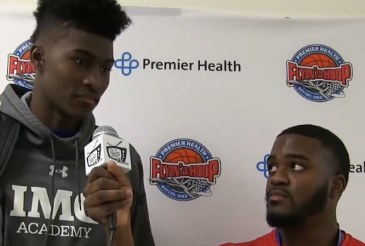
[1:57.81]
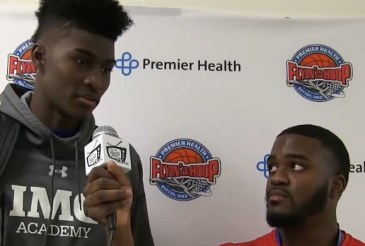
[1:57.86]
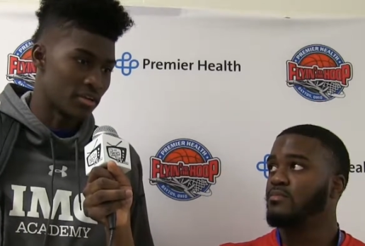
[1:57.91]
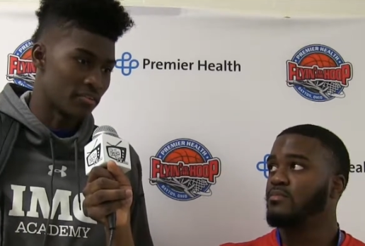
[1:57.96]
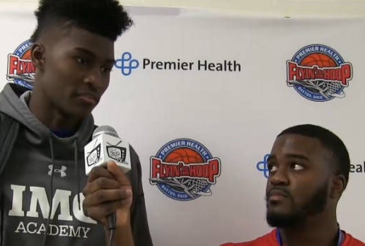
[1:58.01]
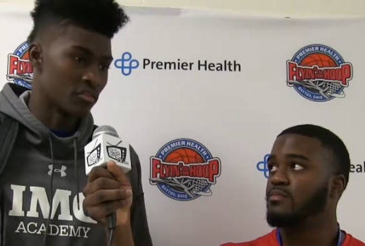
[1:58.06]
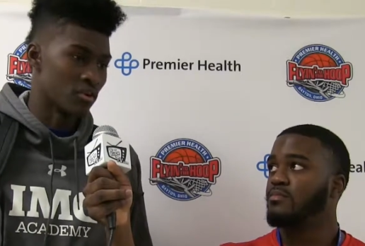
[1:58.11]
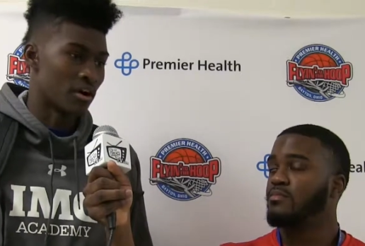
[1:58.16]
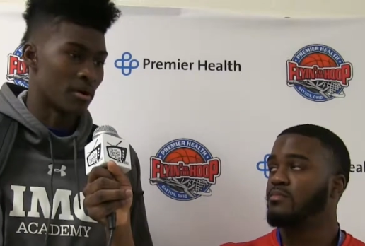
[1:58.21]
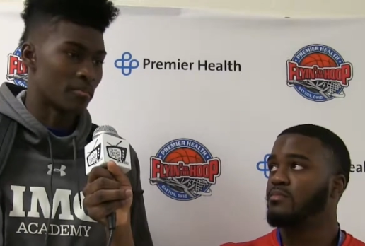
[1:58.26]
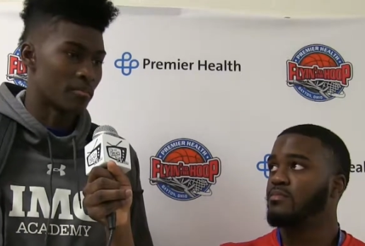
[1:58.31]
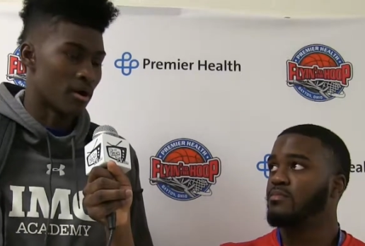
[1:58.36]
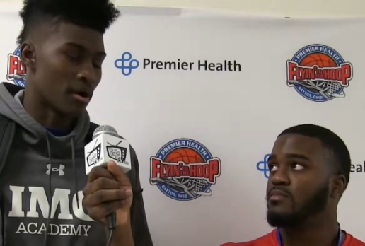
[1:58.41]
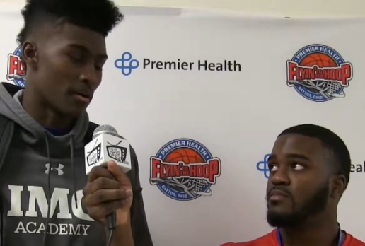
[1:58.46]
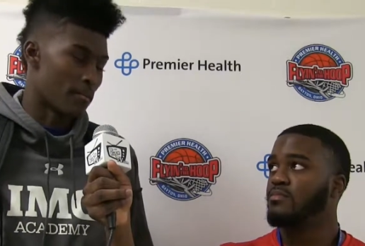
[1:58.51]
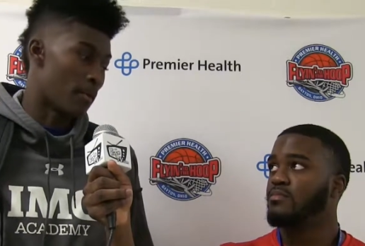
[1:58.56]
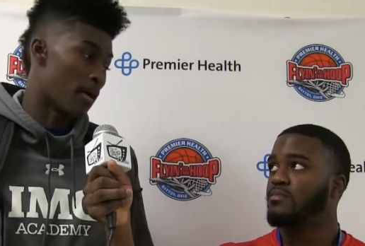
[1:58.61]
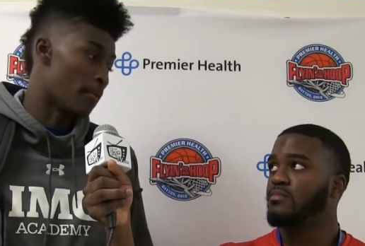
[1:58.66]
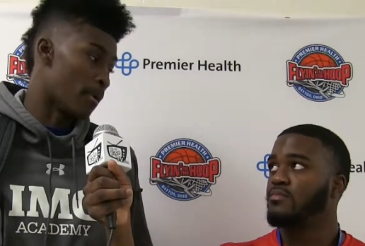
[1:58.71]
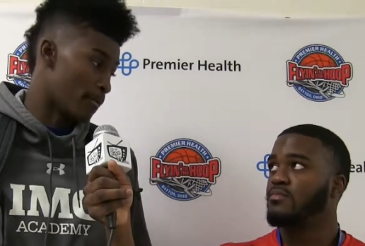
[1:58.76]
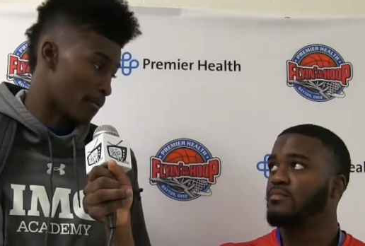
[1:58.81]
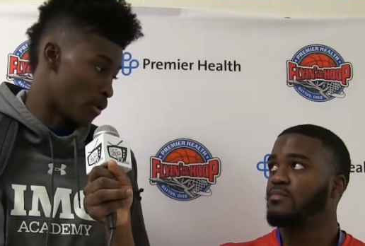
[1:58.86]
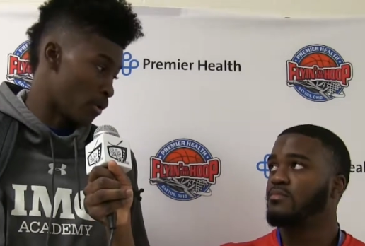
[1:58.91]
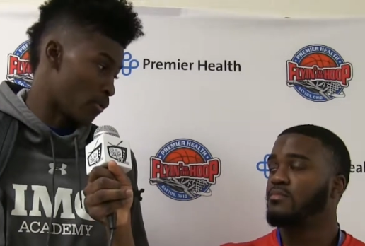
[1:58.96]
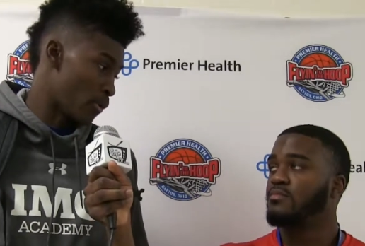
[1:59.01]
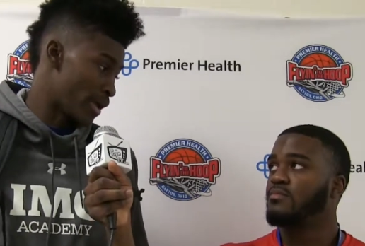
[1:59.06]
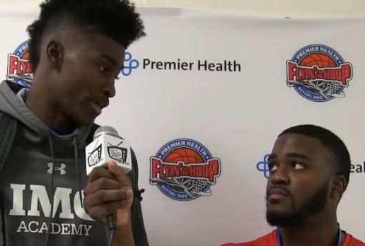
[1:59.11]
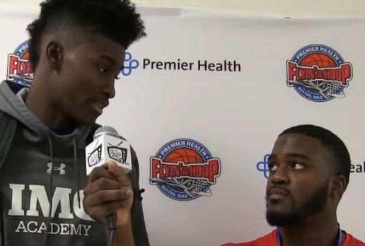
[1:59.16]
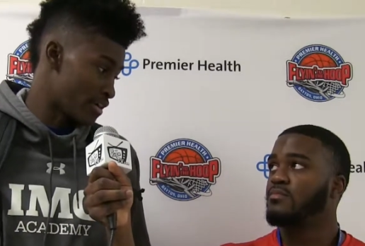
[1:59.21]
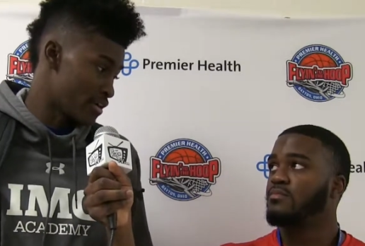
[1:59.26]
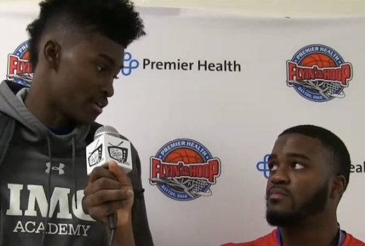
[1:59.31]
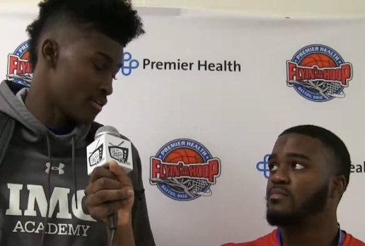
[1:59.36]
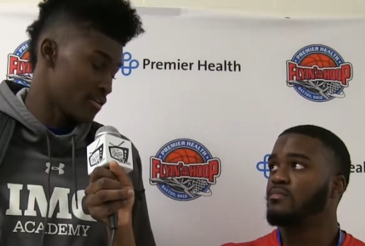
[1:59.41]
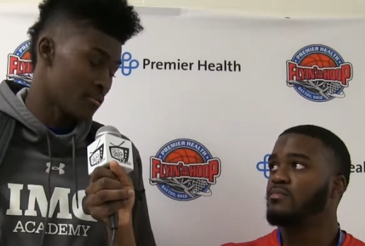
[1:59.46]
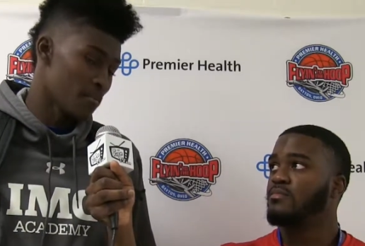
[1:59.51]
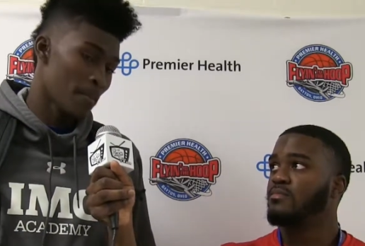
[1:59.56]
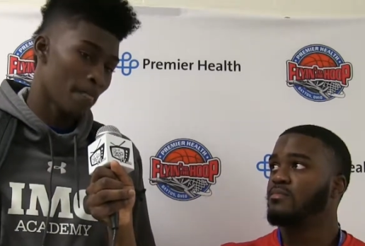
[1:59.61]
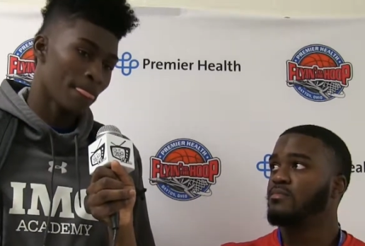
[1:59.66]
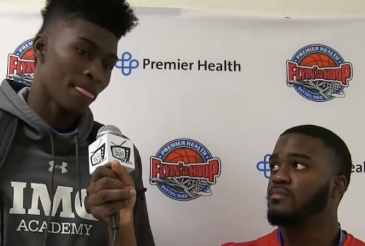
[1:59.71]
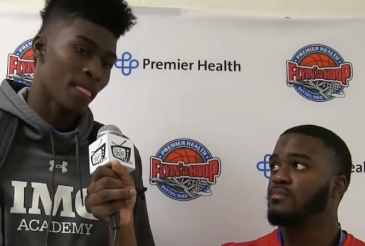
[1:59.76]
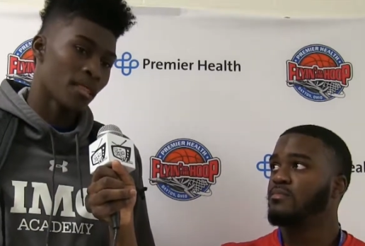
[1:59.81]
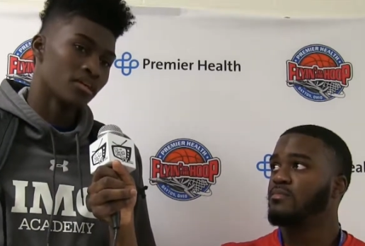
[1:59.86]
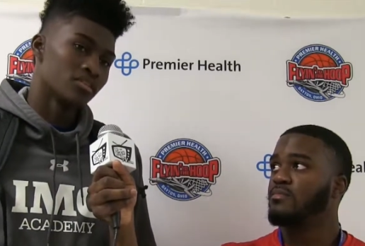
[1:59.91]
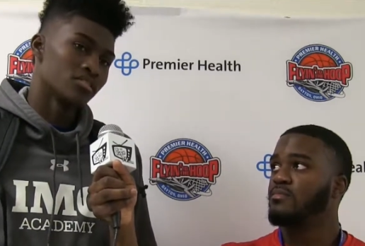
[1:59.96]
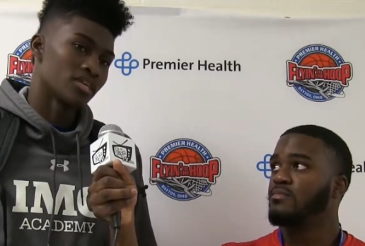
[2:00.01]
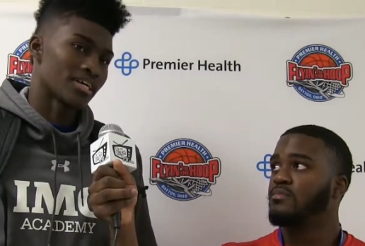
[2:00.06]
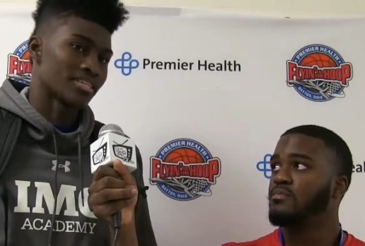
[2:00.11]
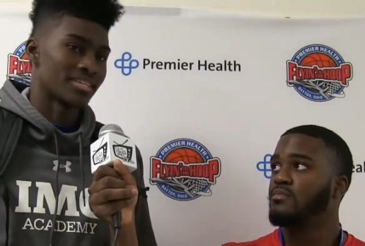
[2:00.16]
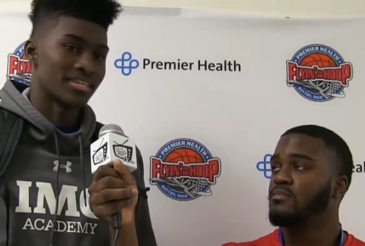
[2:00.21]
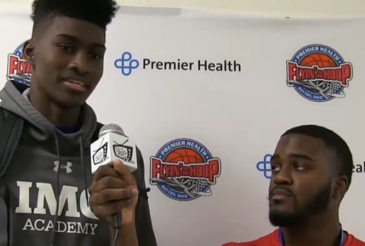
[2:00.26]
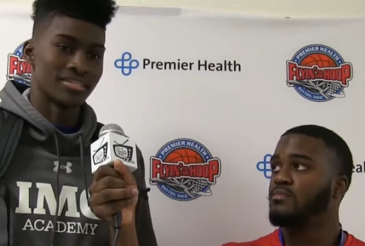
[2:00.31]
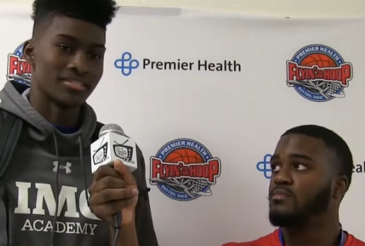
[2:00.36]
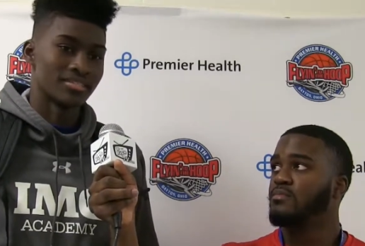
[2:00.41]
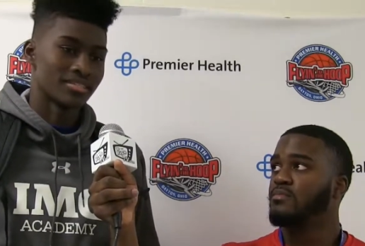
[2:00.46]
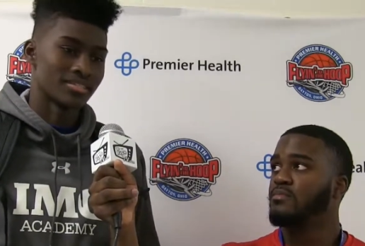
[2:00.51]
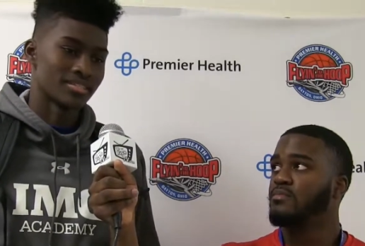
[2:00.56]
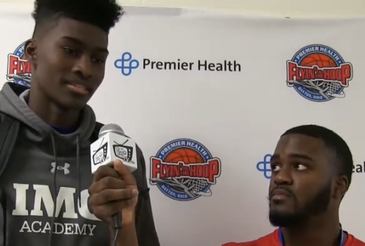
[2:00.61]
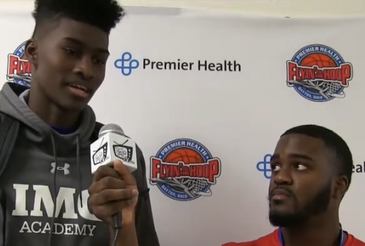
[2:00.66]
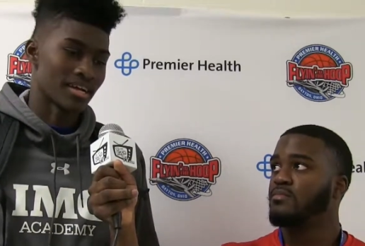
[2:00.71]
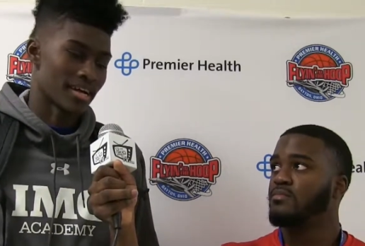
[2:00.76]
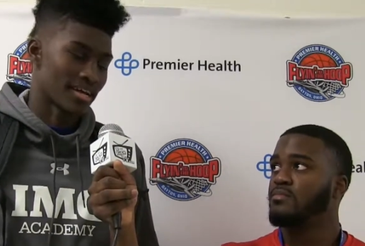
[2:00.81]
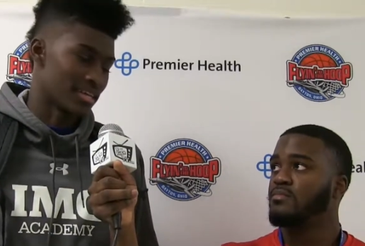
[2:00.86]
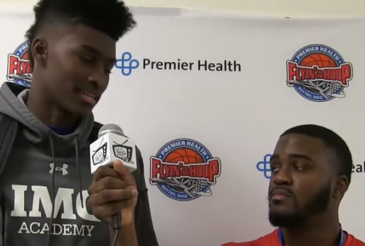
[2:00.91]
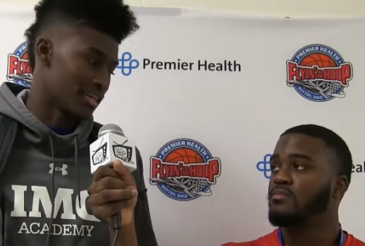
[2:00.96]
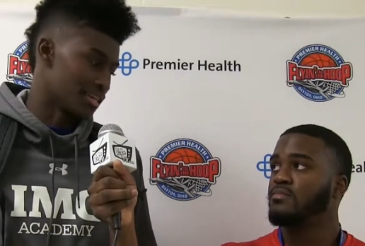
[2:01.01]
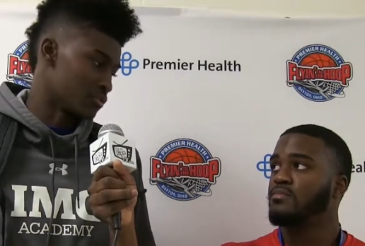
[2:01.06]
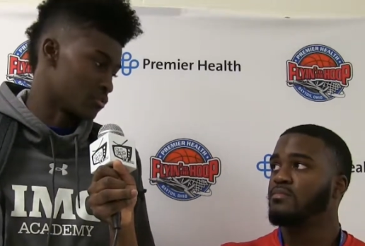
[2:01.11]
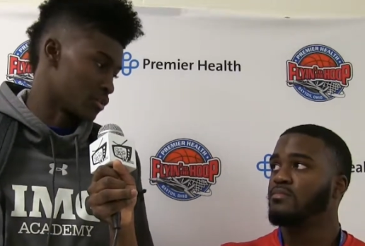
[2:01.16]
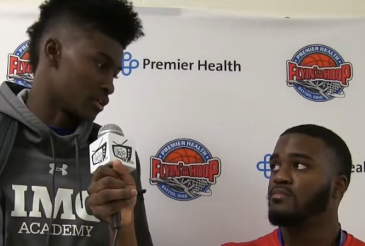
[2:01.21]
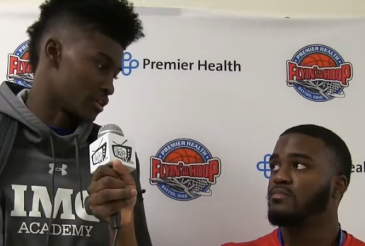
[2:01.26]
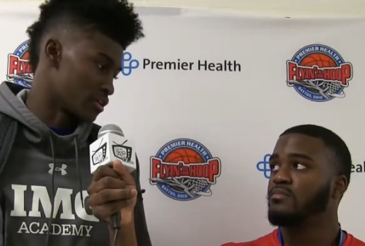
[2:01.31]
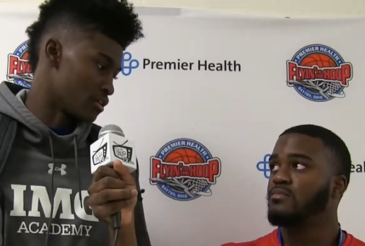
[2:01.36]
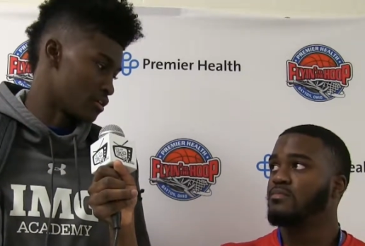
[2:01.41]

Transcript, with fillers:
Speaker 1: Even though I'm I'm, I'm on my way there, so I think just I got a lot to work